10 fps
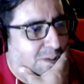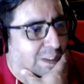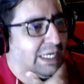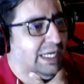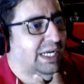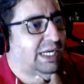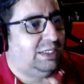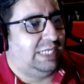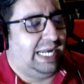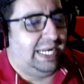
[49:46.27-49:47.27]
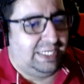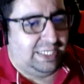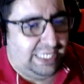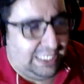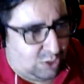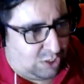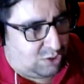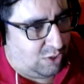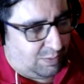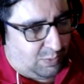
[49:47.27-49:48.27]
and he's
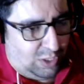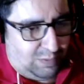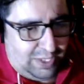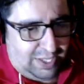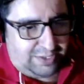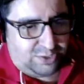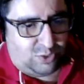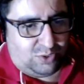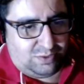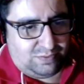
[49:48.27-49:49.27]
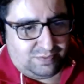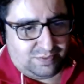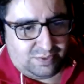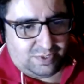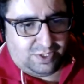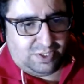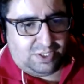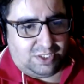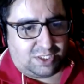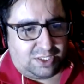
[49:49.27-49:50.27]
also a Paul player. So
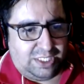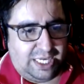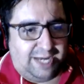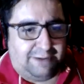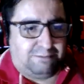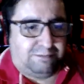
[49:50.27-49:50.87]
yeah,